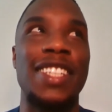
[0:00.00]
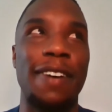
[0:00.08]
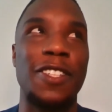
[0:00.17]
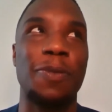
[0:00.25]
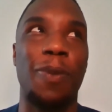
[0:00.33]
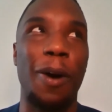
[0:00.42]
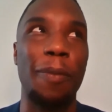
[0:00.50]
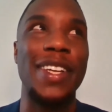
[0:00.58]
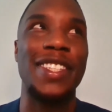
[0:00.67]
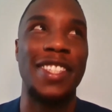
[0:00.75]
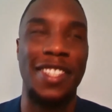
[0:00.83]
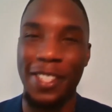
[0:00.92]
have a small
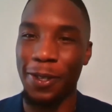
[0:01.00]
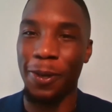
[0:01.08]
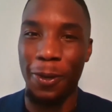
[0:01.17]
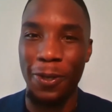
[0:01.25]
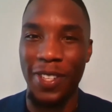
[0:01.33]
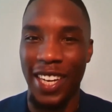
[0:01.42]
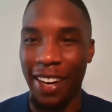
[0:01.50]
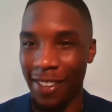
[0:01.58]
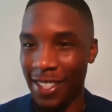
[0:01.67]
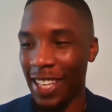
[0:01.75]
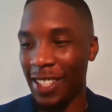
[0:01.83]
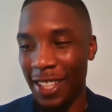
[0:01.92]
business digital inclusion
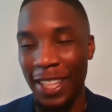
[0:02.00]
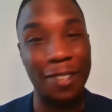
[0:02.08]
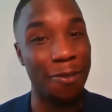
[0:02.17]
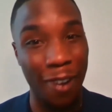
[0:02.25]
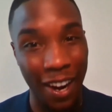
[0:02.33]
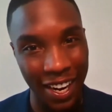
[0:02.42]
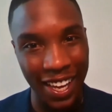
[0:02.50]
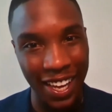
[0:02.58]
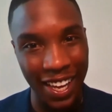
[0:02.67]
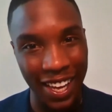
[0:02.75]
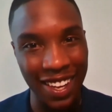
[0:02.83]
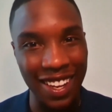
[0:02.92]
conversation this Friday
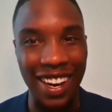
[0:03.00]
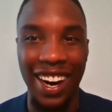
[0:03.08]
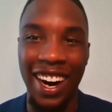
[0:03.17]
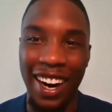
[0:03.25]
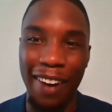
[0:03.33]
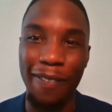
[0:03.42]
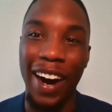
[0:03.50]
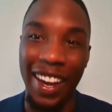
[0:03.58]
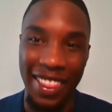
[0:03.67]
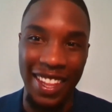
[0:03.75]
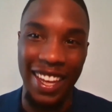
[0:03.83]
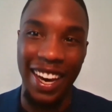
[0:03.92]

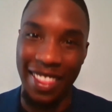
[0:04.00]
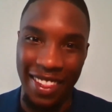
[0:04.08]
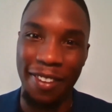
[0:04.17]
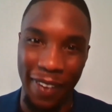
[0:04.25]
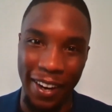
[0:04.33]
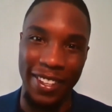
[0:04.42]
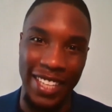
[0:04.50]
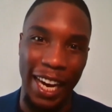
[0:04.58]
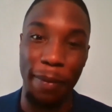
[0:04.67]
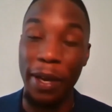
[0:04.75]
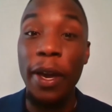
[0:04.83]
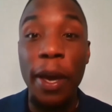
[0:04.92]
on this very
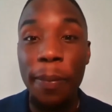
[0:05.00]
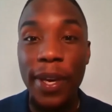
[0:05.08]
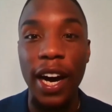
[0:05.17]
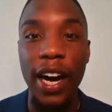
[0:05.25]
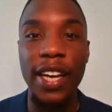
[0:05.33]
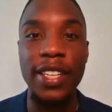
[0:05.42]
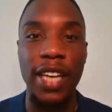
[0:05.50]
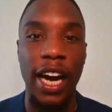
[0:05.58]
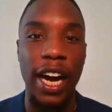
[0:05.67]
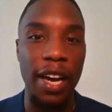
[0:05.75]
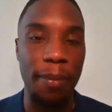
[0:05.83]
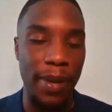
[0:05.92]
topic, because
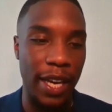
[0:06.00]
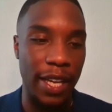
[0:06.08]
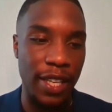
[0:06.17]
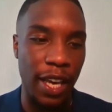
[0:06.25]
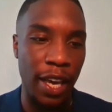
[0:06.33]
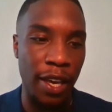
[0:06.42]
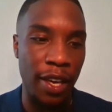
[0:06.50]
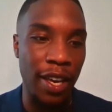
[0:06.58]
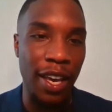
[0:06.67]
I began saying,